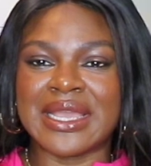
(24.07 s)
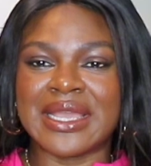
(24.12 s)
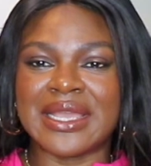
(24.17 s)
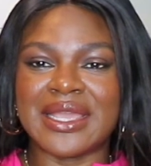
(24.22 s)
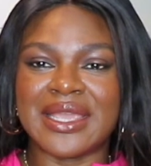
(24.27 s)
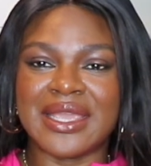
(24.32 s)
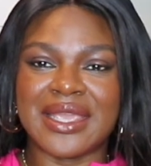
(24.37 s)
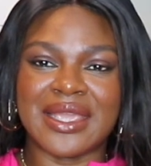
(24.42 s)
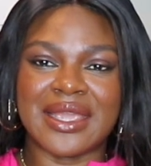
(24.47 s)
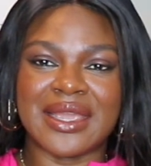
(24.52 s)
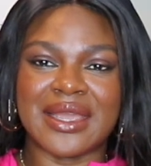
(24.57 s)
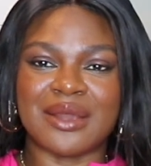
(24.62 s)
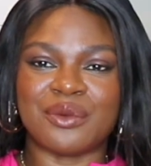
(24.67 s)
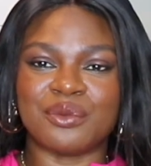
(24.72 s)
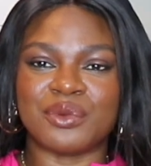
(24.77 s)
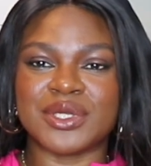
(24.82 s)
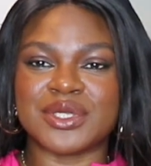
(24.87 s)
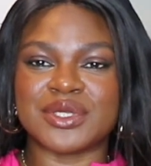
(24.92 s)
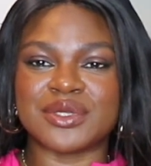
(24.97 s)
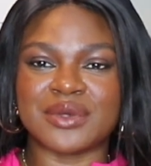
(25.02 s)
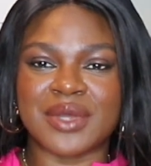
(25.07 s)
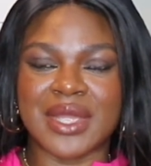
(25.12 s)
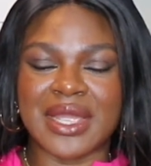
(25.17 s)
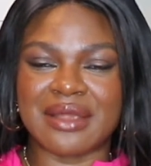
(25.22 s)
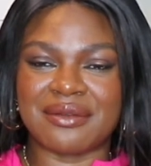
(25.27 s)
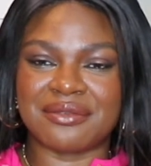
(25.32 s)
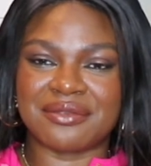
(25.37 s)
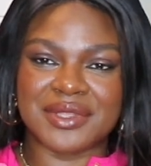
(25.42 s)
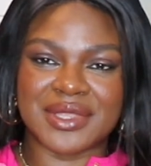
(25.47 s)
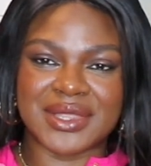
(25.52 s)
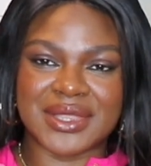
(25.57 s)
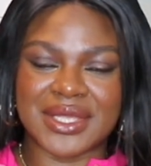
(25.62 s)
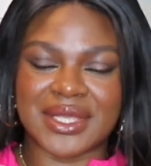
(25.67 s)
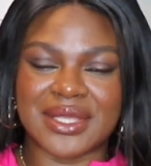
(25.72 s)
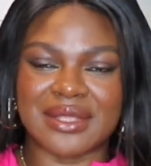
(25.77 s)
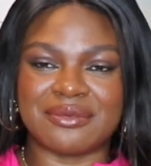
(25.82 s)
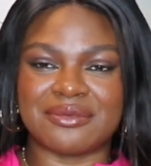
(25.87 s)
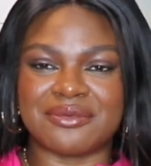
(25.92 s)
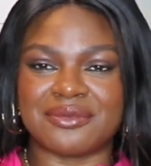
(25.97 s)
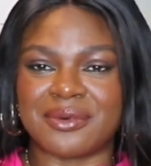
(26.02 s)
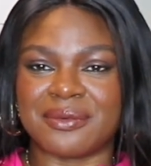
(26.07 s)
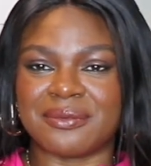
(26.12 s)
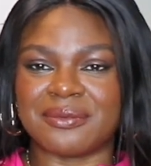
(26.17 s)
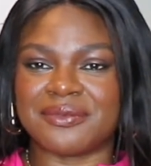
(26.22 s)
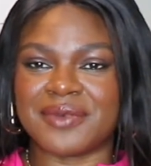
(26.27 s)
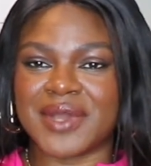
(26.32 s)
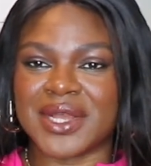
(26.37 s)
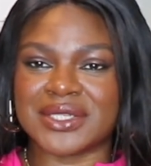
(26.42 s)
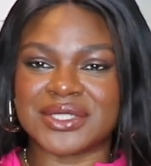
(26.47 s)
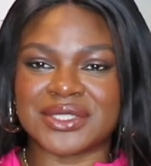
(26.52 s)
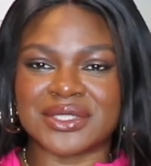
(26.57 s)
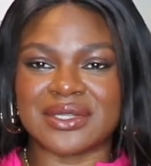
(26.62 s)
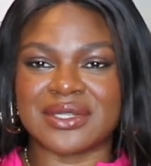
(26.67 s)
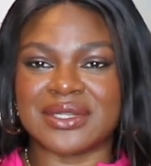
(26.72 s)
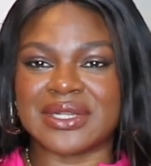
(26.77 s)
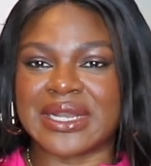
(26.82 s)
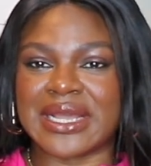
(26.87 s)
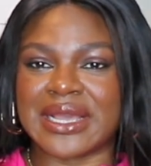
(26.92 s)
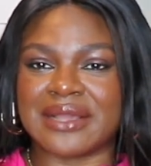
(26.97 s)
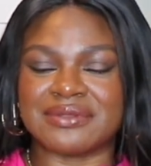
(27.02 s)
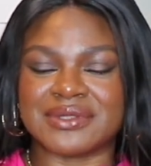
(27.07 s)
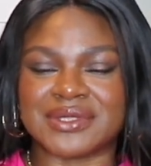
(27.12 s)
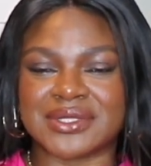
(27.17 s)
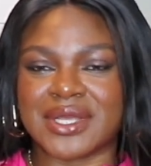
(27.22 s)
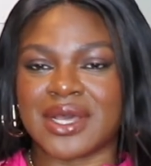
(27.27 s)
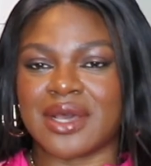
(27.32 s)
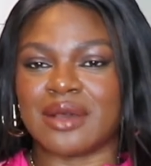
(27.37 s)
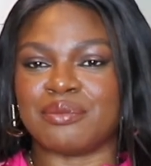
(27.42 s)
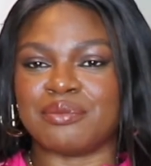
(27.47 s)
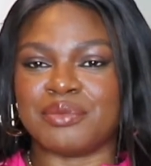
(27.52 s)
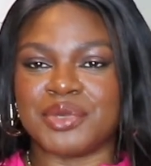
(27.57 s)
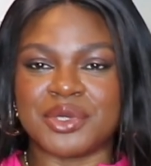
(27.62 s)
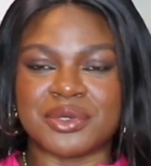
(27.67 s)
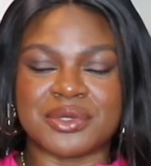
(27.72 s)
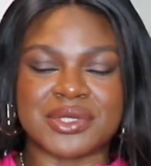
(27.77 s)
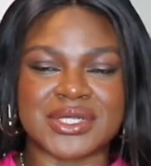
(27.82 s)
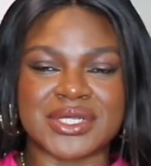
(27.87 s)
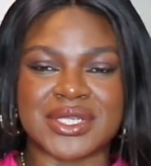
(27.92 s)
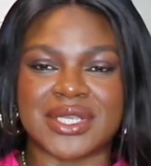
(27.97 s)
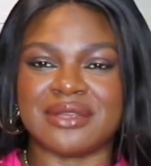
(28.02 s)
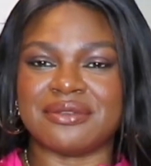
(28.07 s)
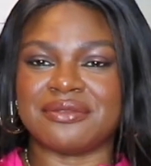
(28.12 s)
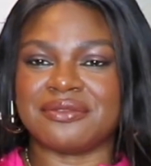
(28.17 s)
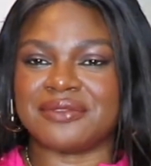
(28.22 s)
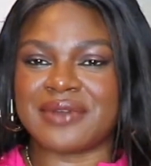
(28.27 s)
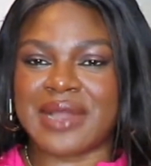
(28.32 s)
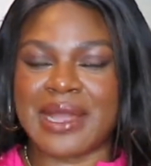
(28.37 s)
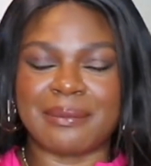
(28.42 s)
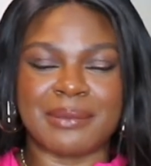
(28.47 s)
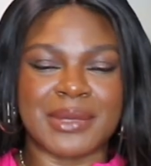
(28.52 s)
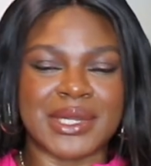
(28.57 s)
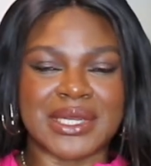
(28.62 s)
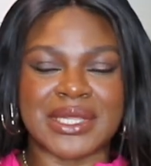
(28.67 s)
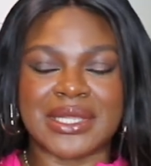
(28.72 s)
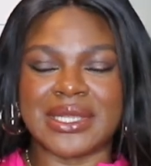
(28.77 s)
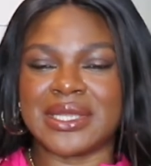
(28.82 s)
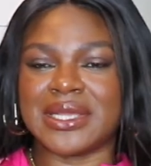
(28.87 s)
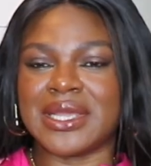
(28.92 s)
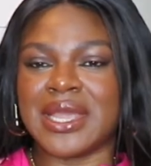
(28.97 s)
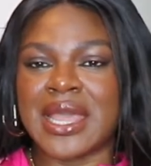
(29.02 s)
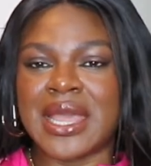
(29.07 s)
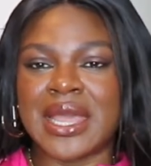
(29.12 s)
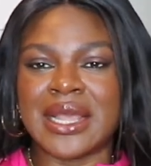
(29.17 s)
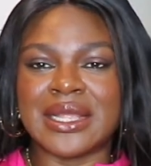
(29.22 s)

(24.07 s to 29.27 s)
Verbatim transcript: Here we do everything from fashion, lifestyle, beauty, family,